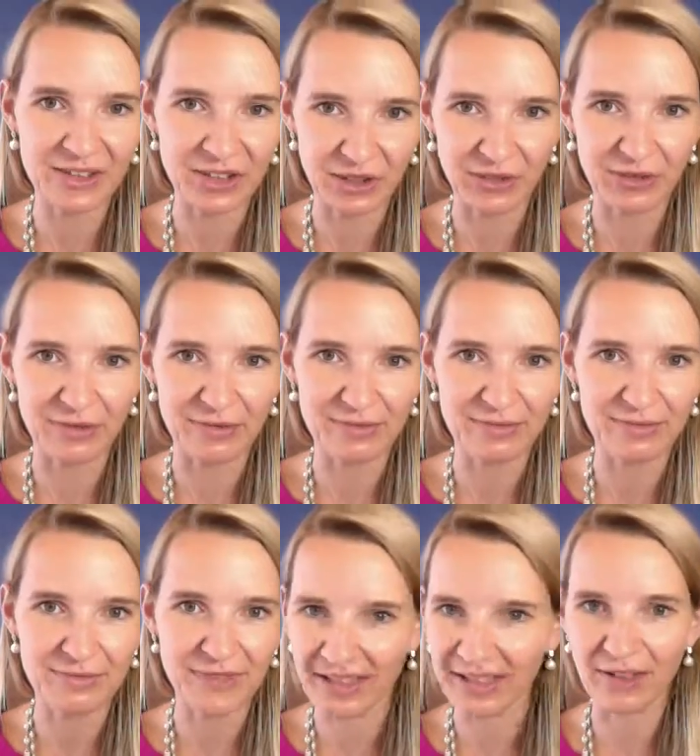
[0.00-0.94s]
too,
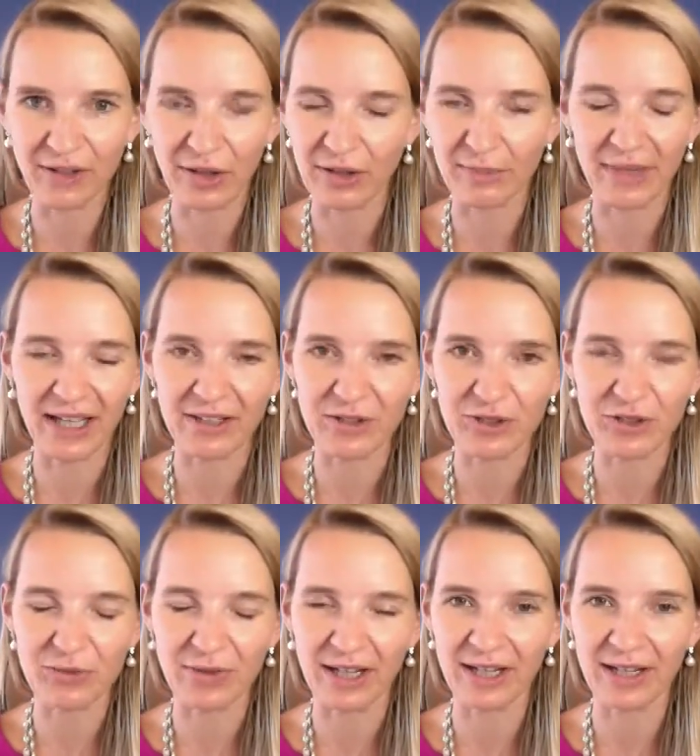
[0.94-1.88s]
that they're not a
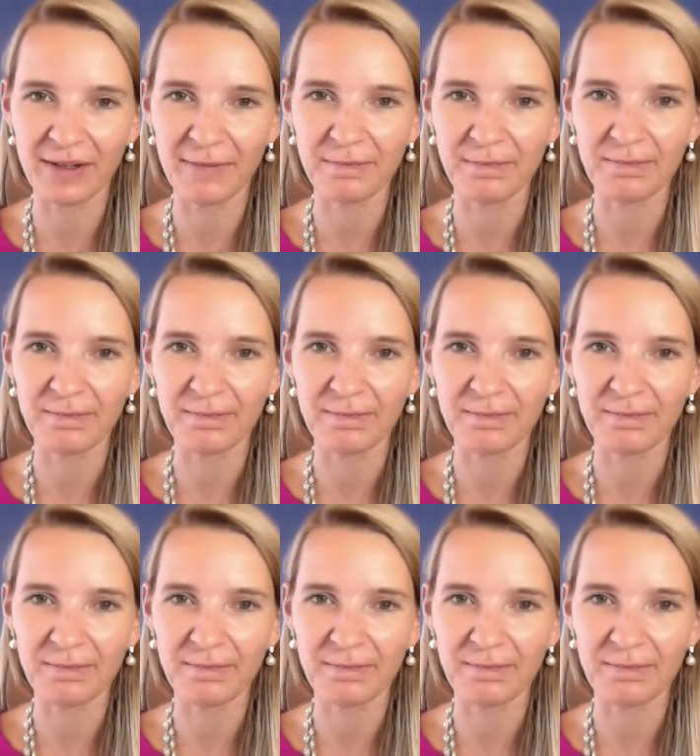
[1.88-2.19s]
match, right?